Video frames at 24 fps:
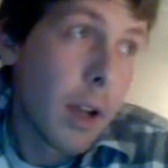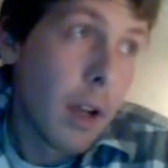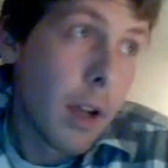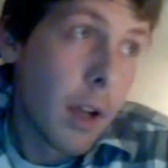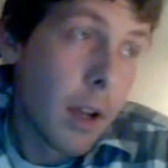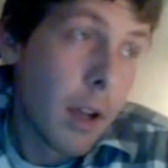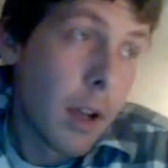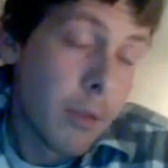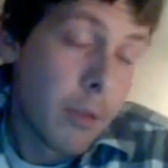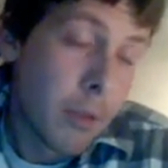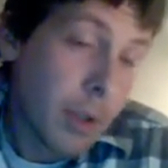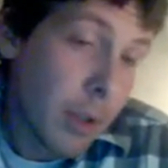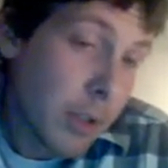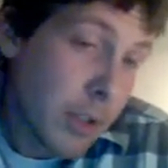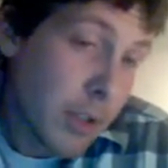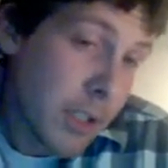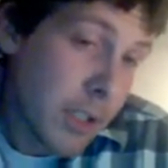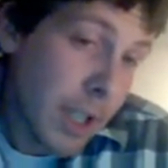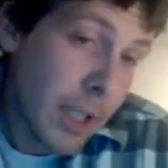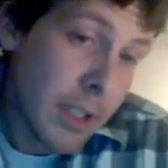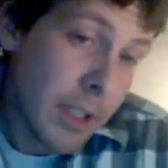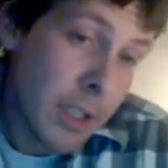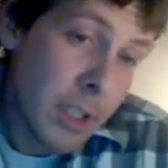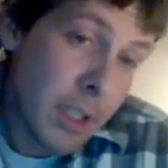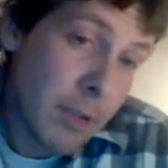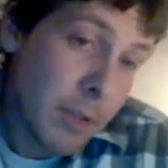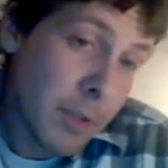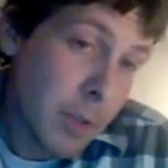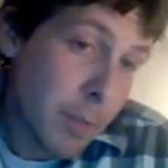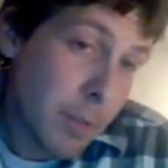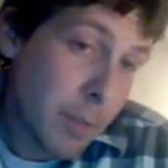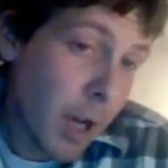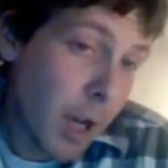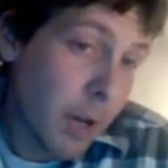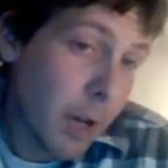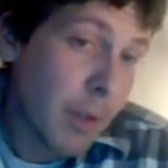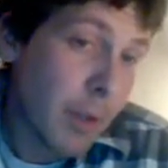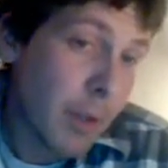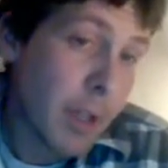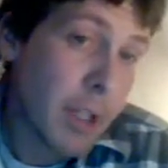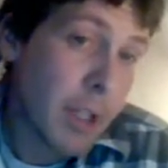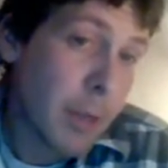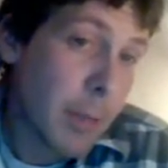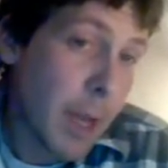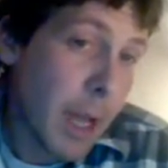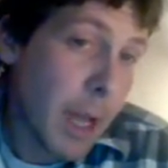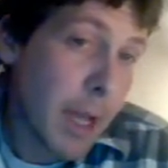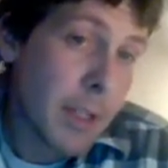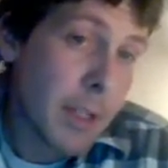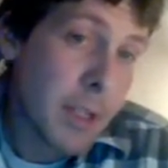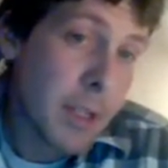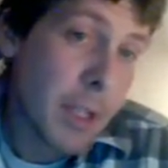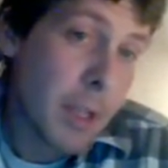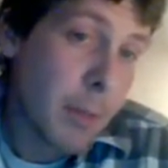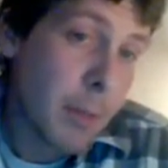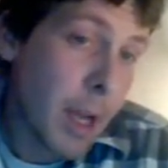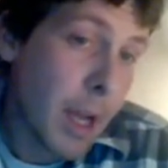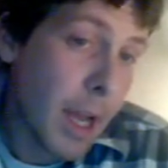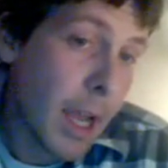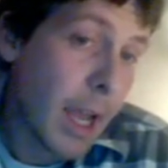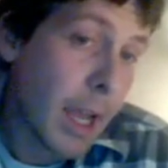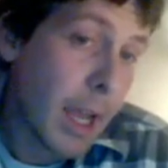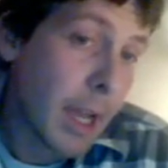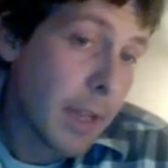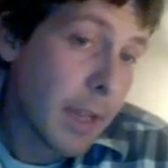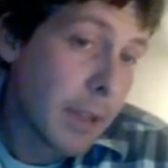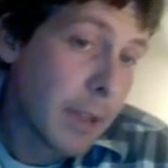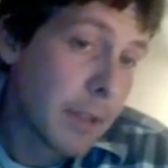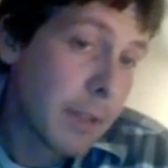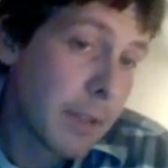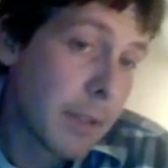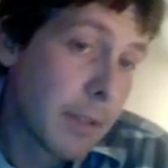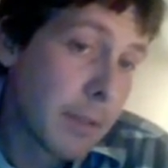real sensitive spot right in the back side of my head,